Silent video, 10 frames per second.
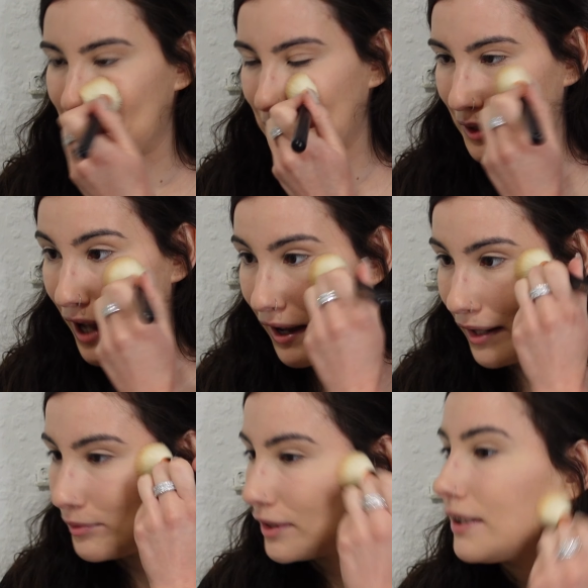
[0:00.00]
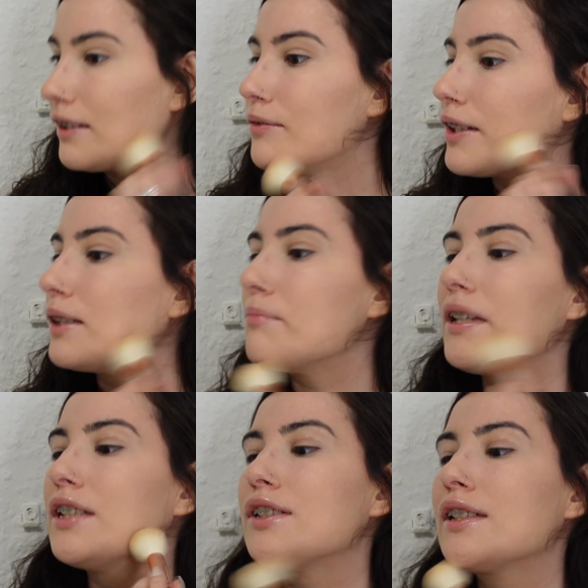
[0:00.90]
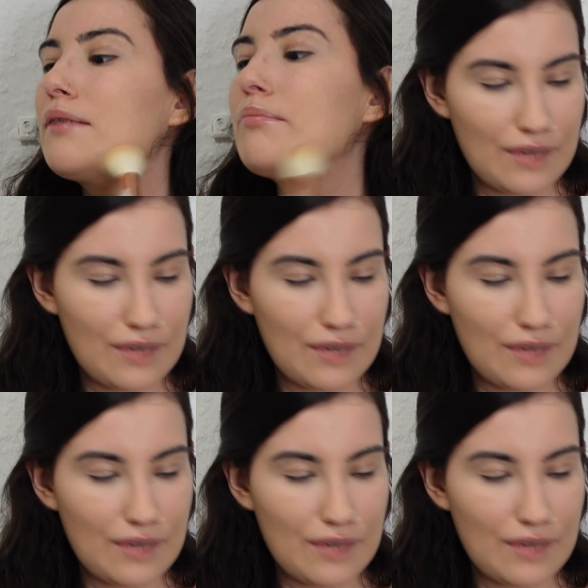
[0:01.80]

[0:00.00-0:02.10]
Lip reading: So yeah, I really love animation.